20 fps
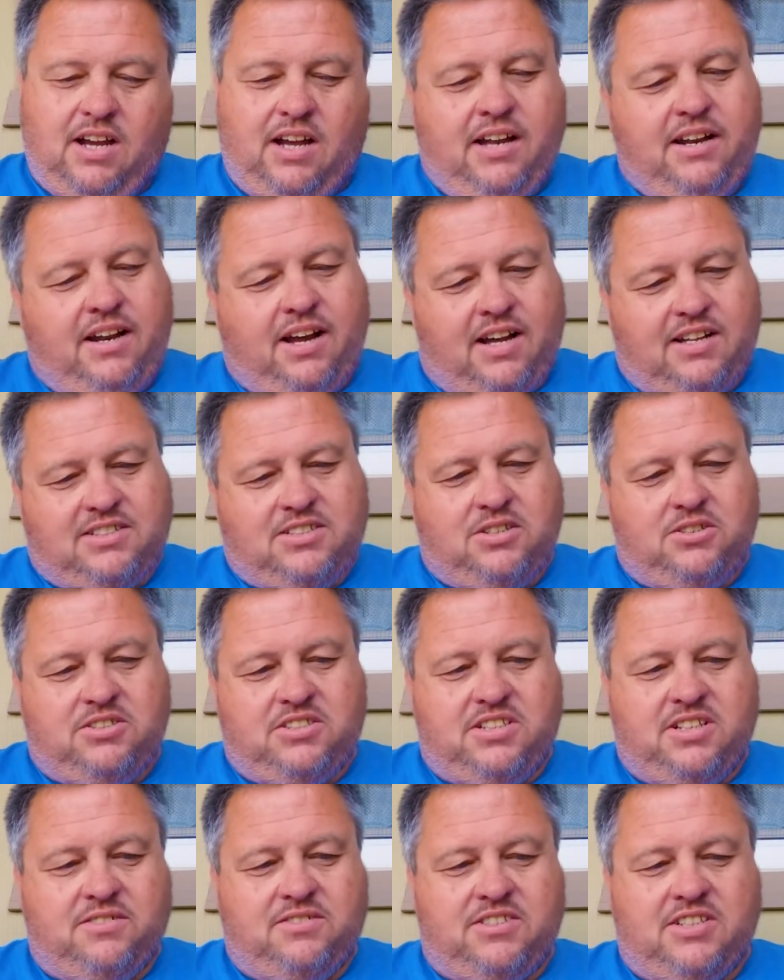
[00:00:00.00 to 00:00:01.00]
a not so
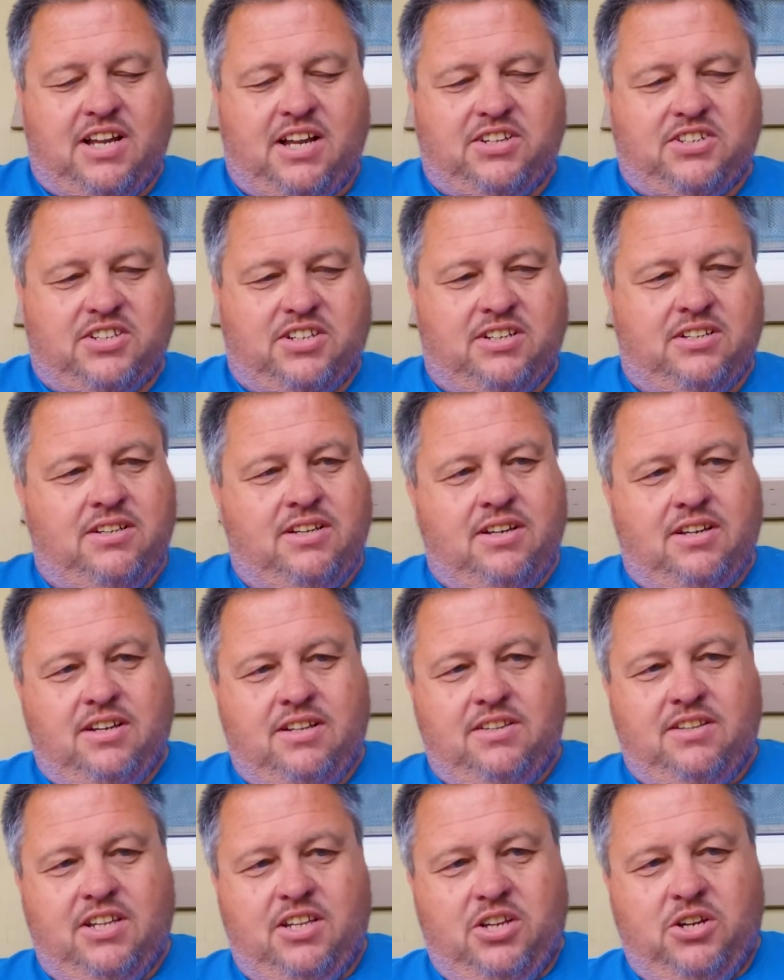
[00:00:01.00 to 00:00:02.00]
stiff section,
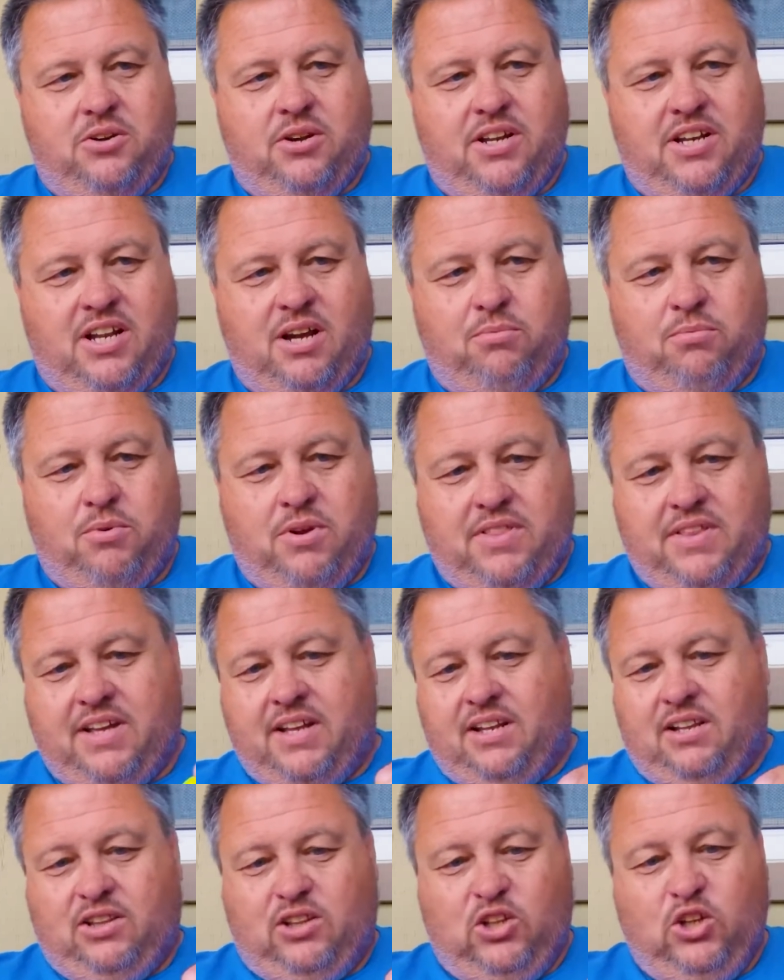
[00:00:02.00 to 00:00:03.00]
then you end up with
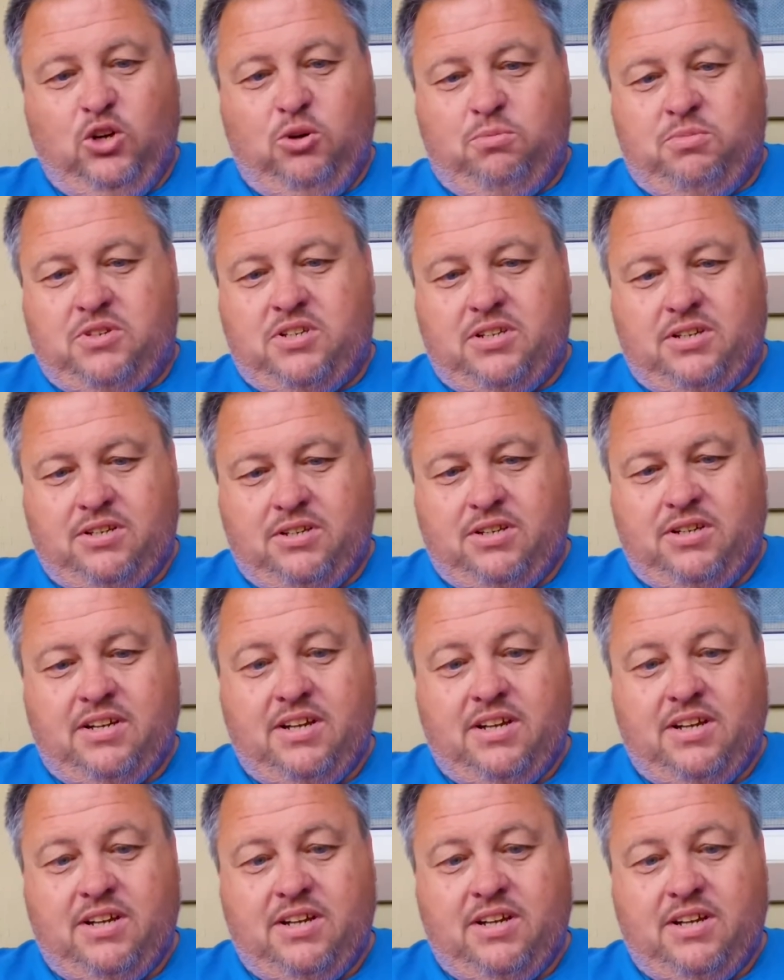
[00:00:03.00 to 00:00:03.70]
it looped.